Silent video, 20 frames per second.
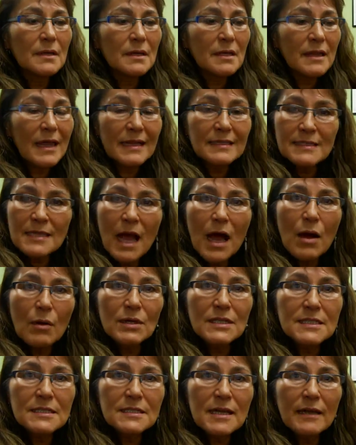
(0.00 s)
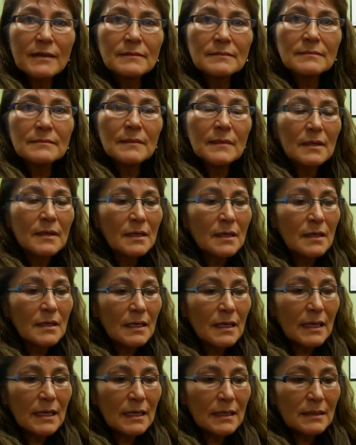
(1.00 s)
That's how it's done.
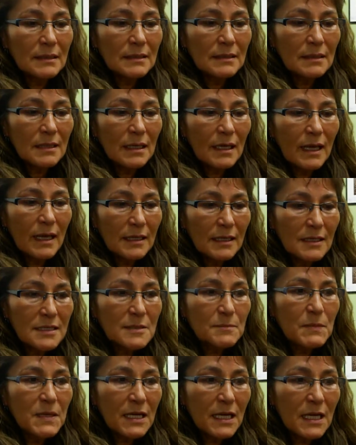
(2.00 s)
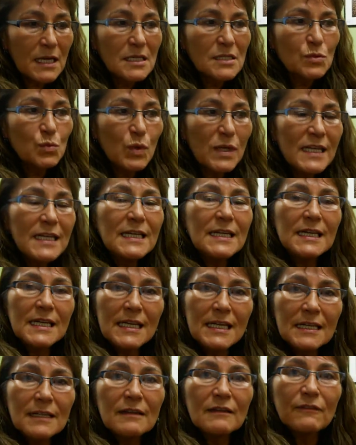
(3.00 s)
And it's because we
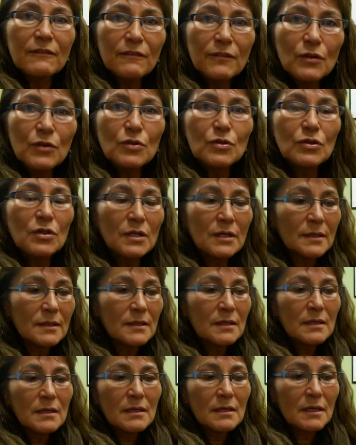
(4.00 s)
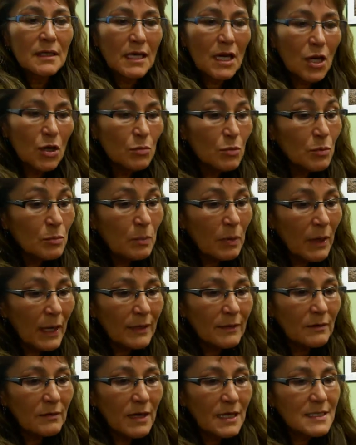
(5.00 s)
need the food. The caribou
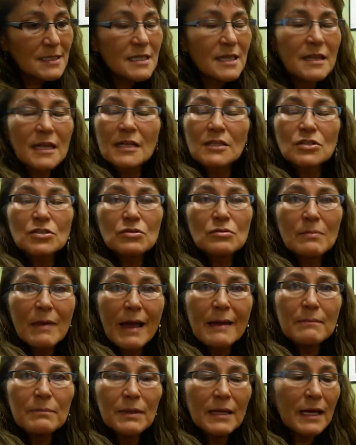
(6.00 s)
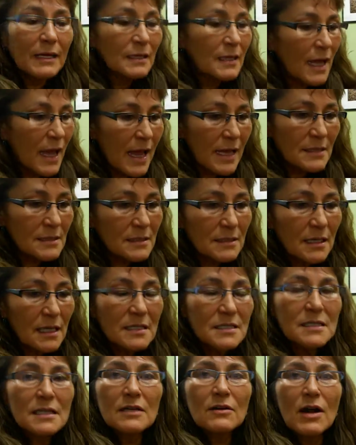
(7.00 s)
blood runs thick through my blood as it
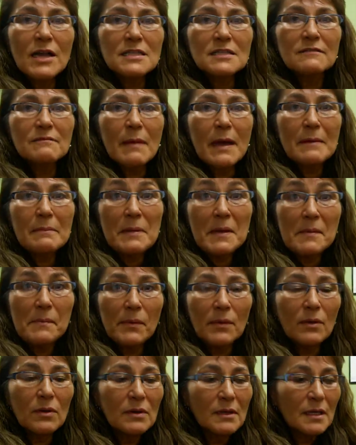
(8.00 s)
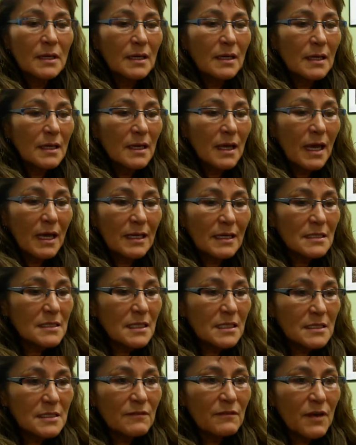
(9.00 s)
does the rest of my people. And
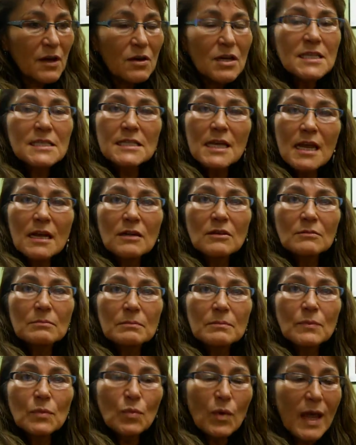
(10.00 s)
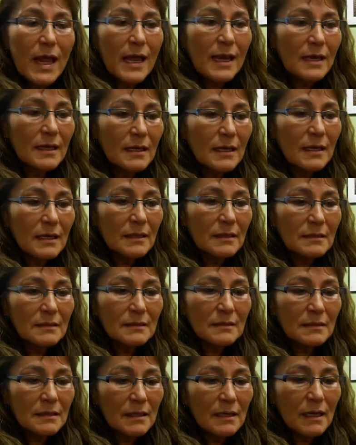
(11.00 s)
it's a very sacred way,
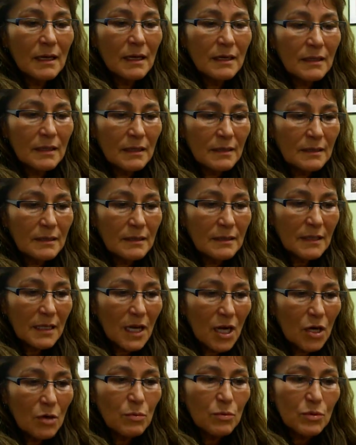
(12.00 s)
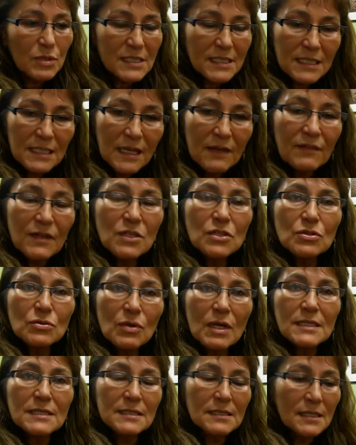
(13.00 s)
and the caribou is given
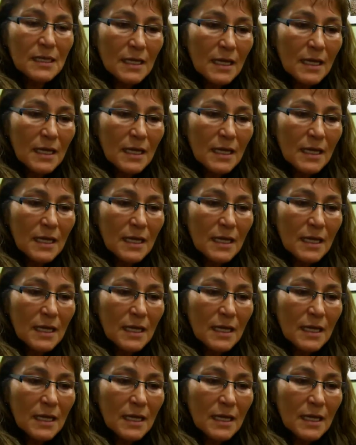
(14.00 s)
to us,